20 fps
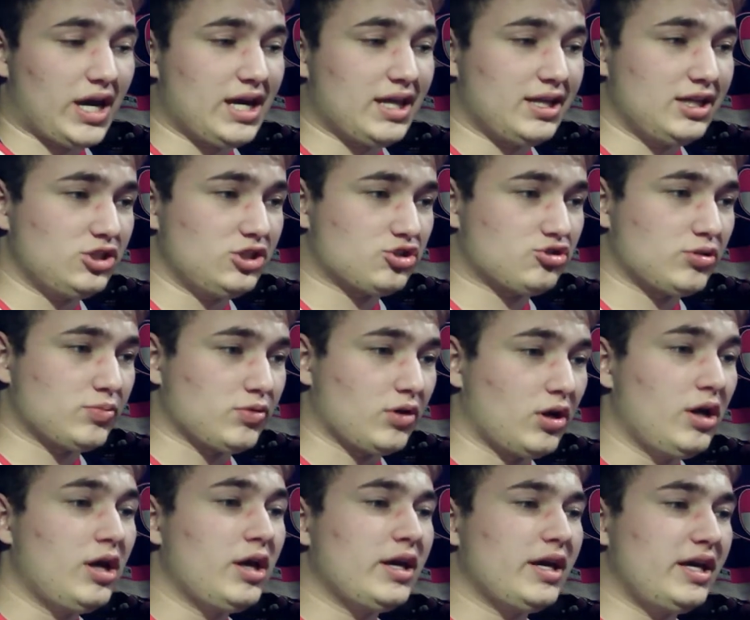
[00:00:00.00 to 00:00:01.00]
and then he just tripped.
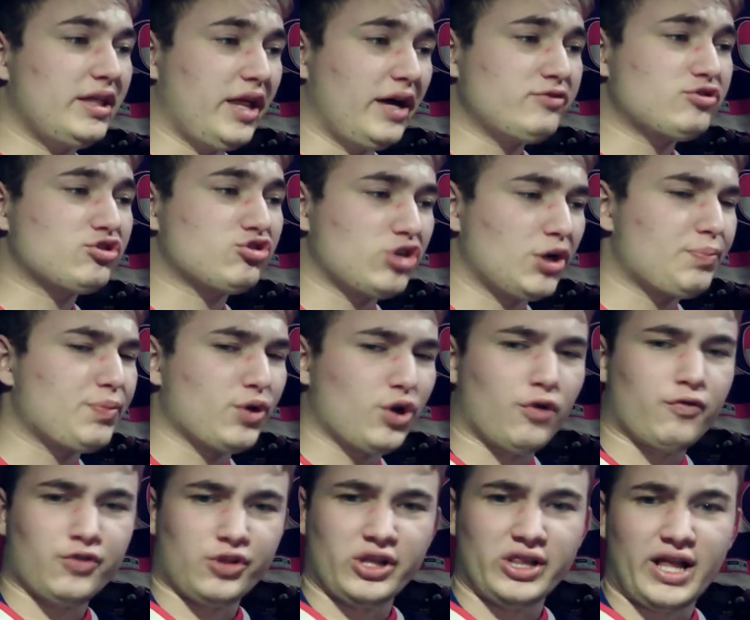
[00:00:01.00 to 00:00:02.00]
He loves tripping
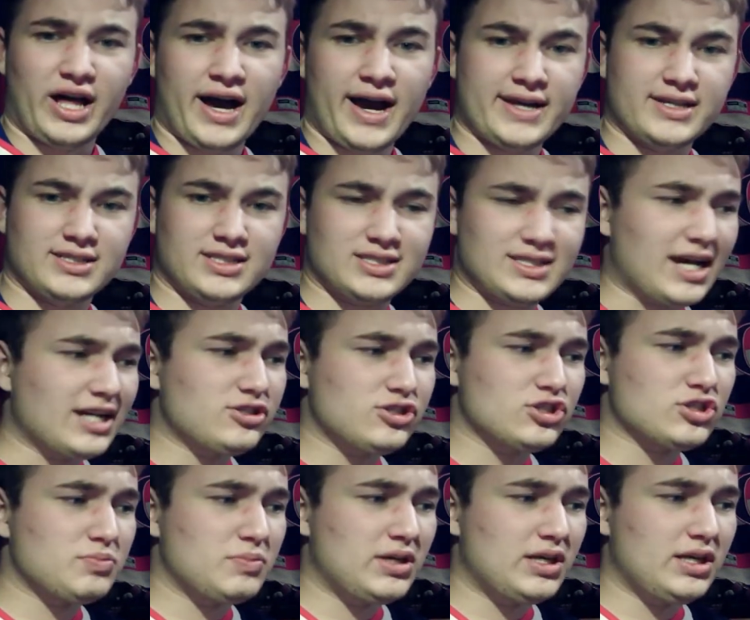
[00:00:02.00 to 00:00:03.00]
over the lines. Is that
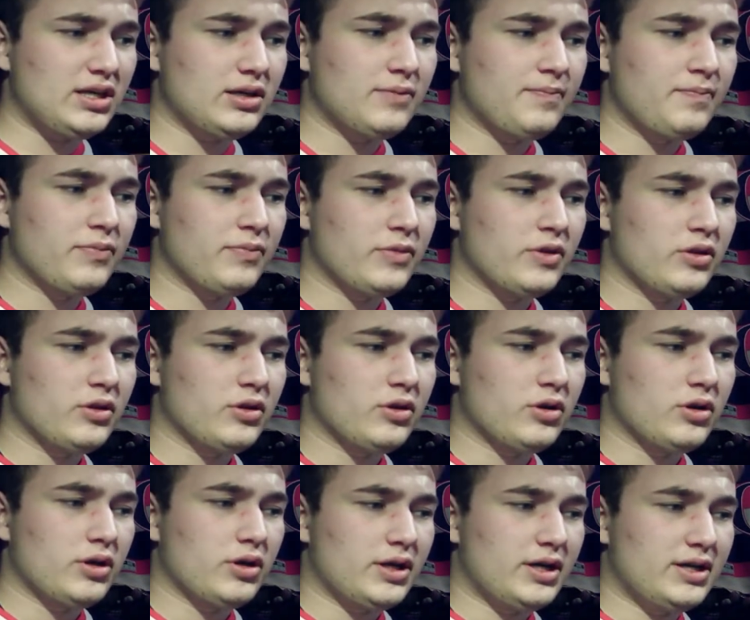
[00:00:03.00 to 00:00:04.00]
just me?
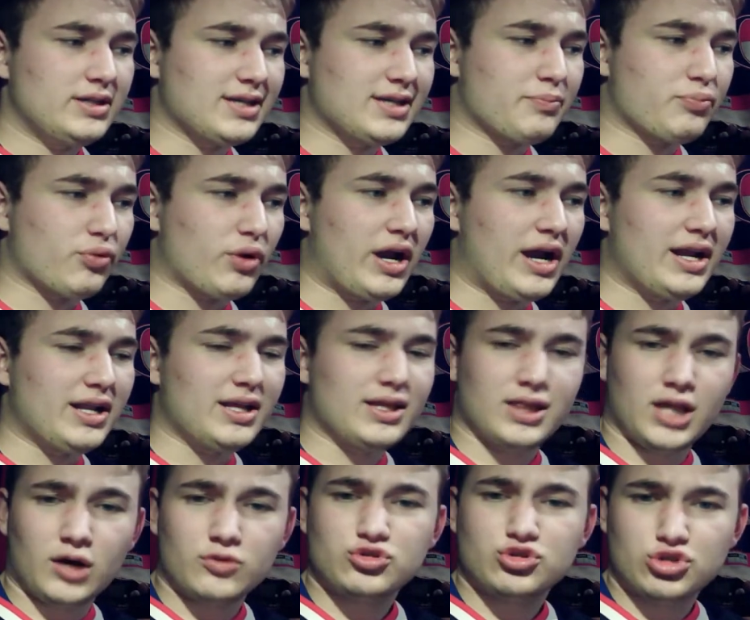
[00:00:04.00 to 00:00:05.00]
He's like Brady.
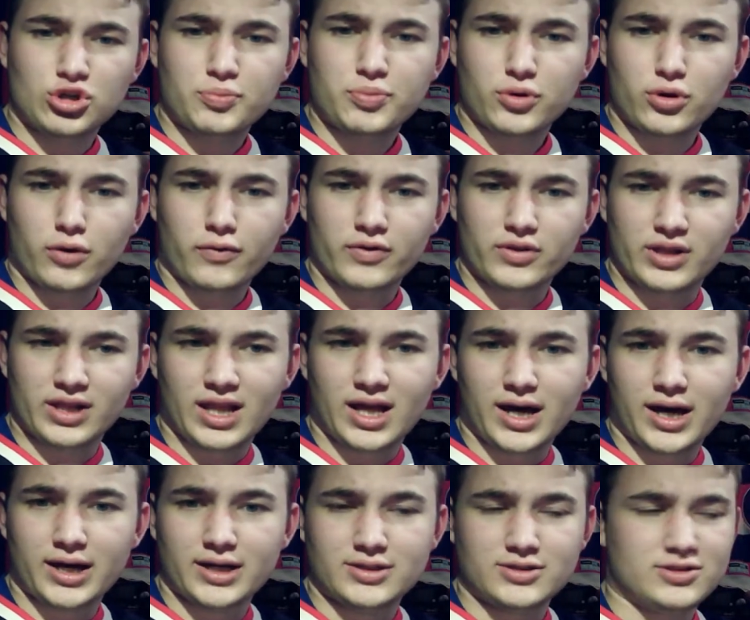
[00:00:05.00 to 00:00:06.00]
Loves tripping over the
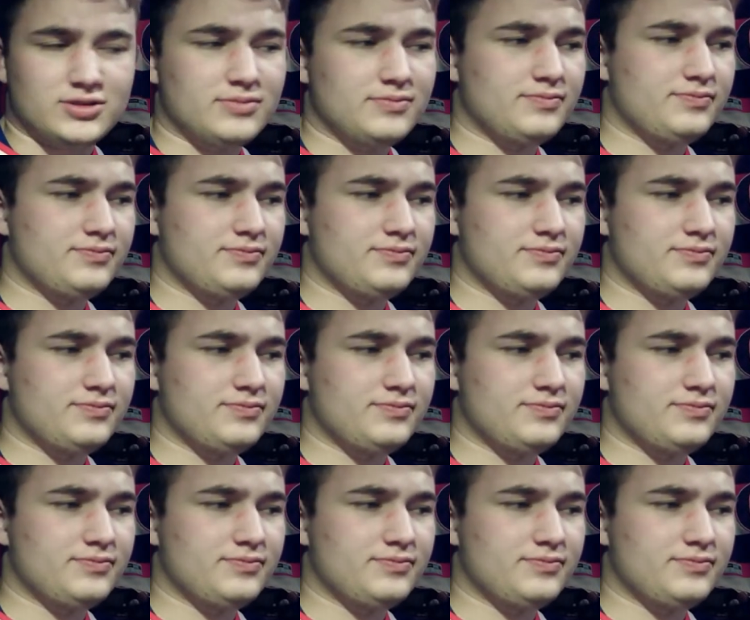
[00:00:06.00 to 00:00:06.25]
lines.